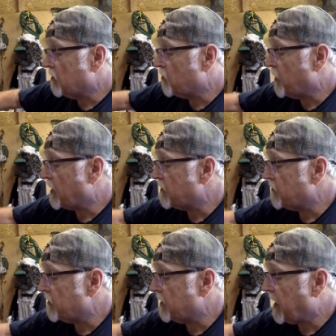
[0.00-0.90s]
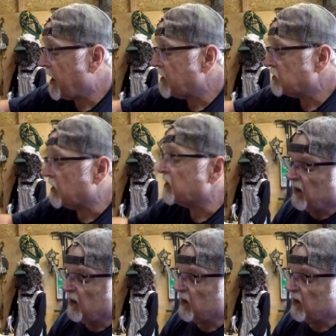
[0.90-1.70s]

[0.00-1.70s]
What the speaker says: it's better for the gasket.